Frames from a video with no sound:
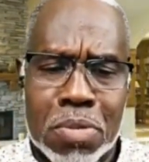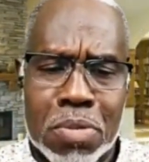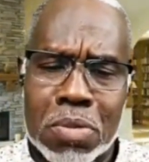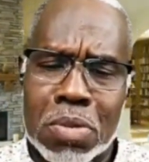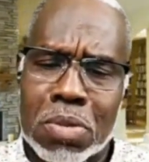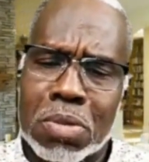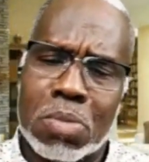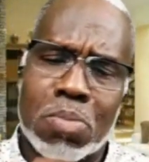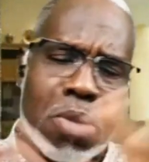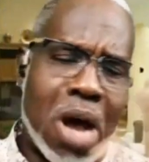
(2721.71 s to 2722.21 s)

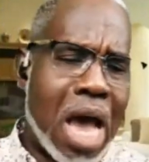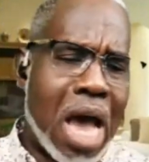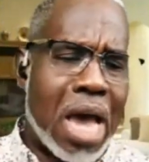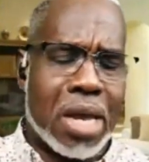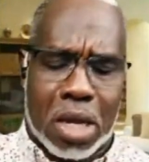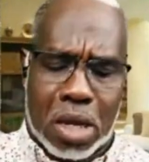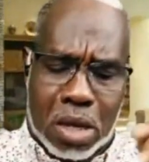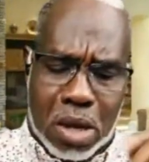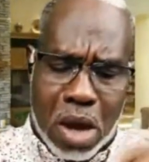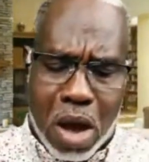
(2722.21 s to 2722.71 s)
My
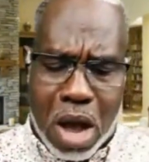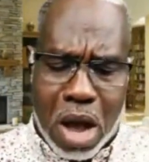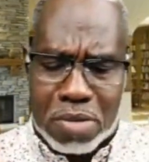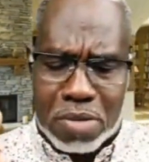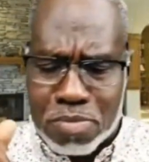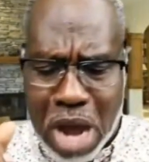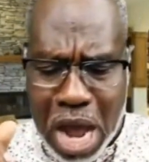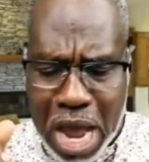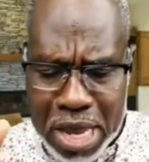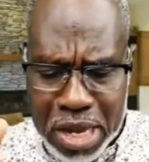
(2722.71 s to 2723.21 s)
God,
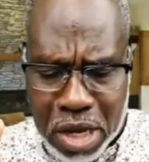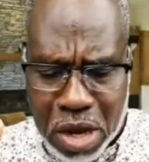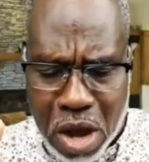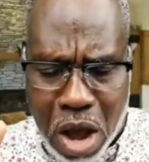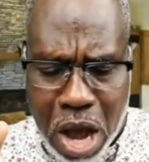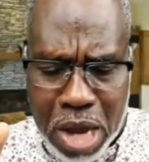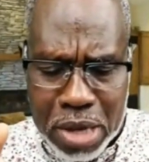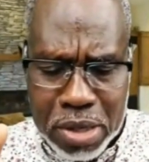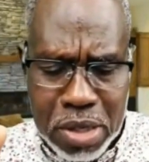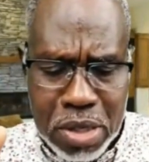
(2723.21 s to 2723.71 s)
my God.
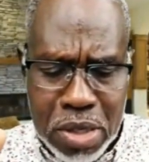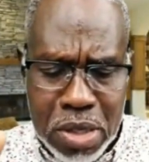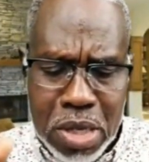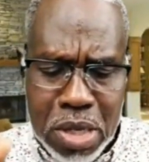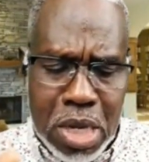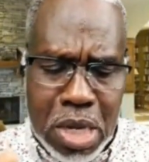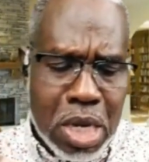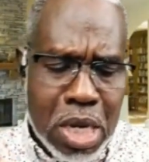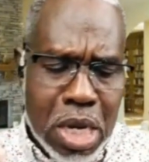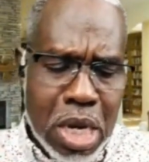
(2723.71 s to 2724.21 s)

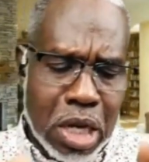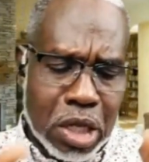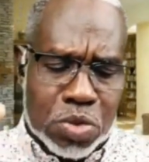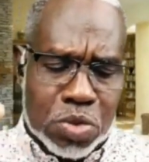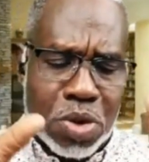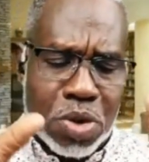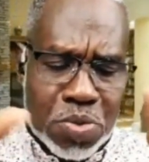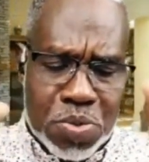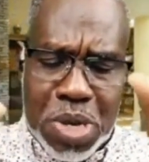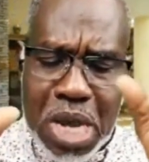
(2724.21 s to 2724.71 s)
Here's what
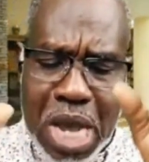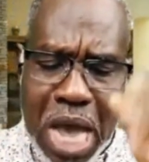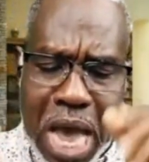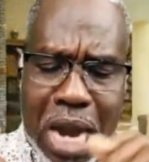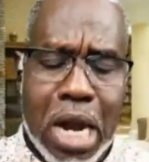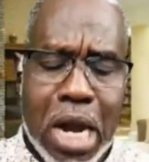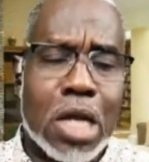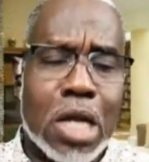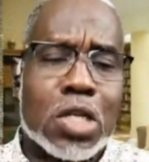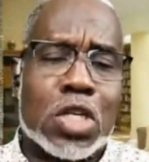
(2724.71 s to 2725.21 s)
we got to
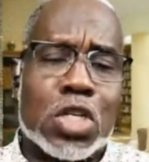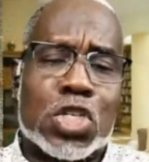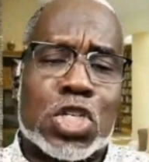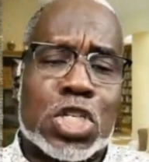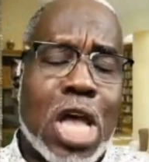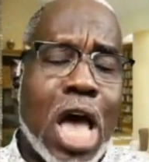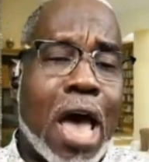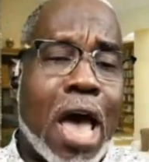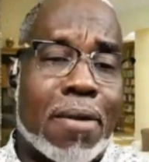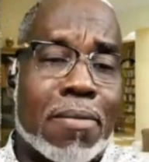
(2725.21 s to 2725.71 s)

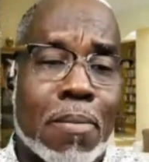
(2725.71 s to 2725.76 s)
understand.